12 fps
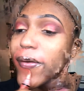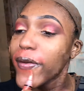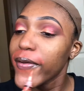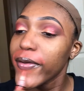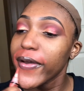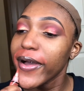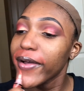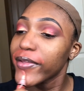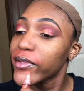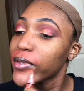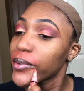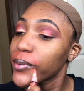You got
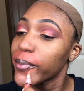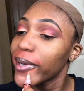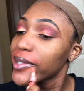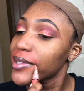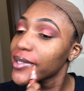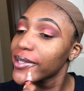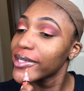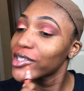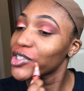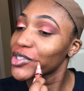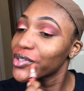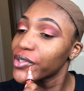to basically
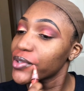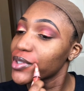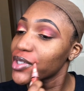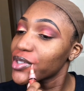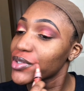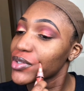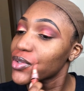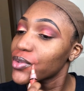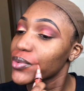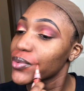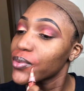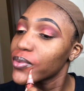just do this
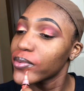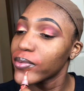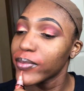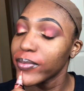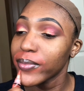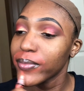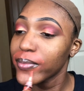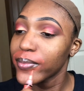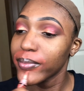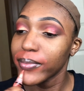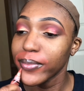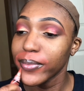to
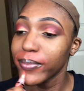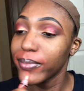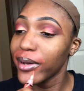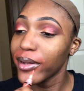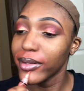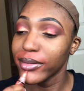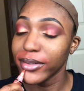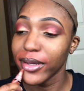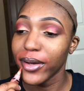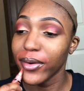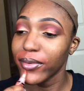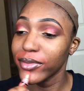balance
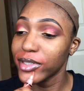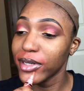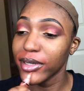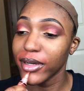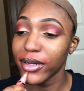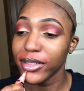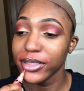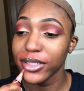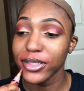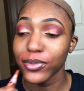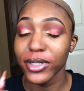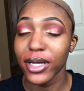out. Jackie Anna
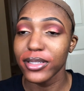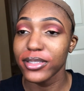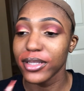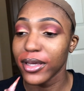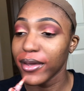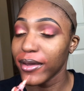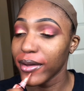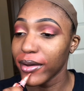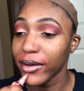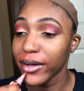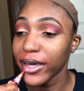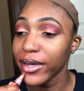says we're not
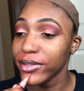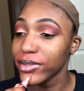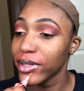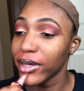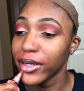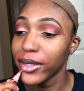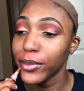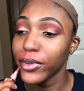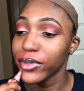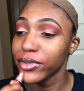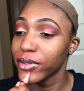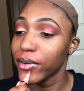saying cancel out anymore,
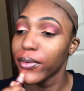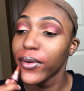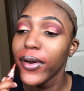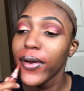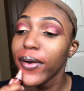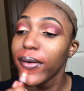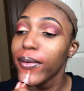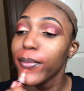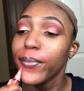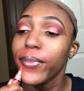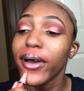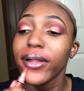so
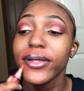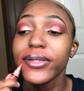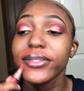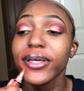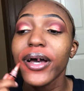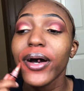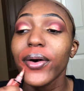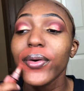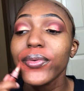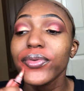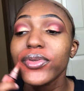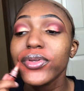balance out
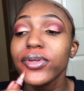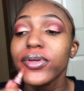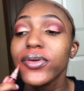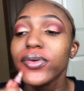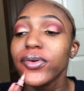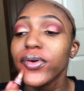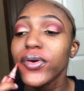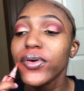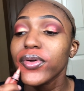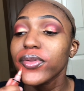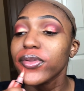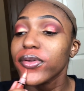
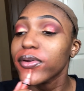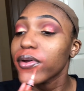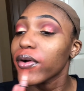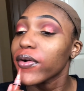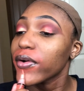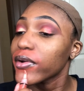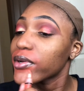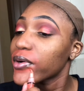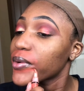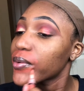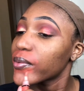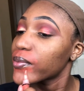the darker
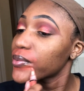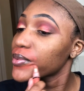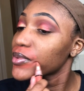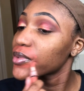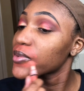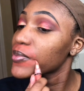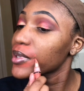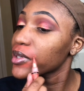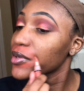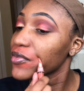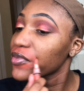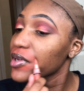tones to make
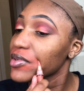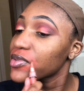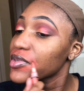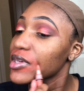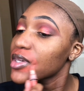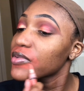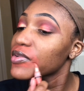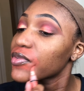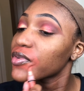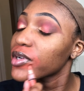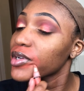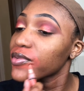your face even
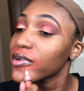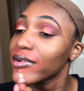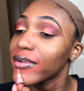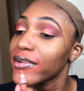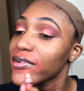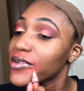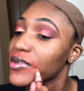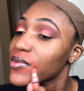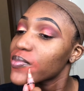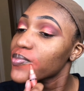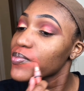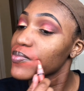your foundation.
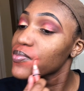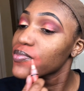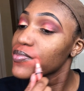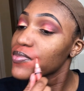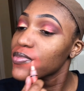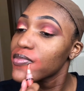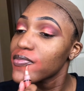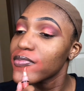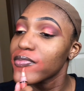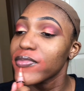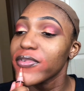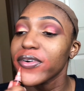
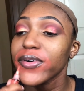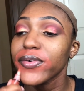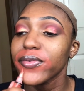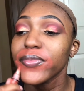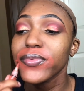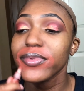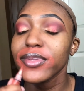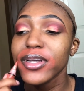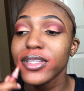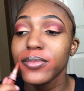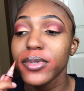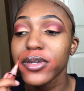Well, not
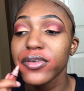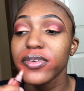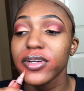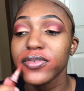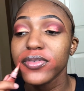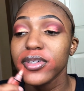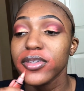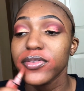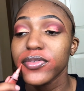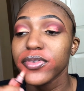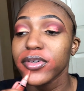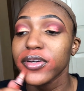to make your face even
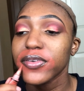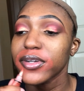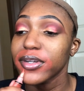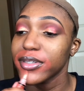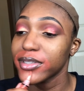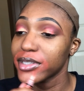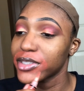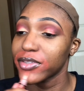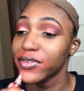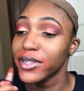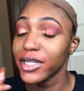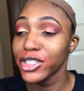for your foundation, because your
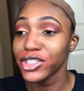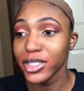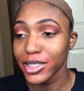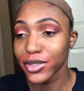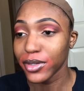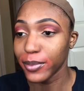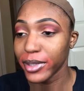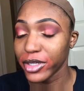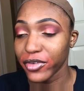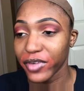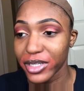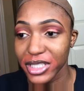foundation is gonna make
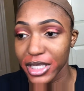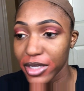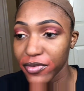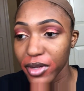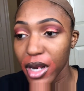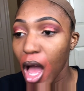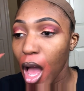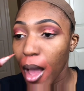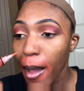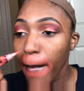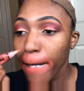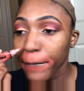your face even,
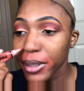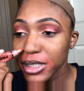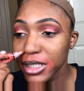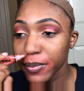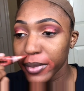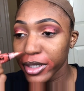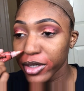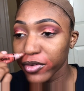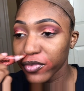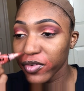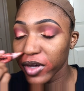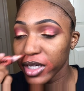but to make your
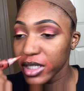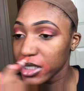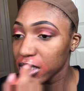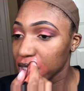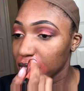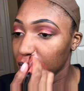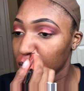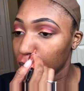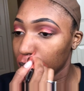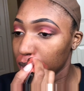face to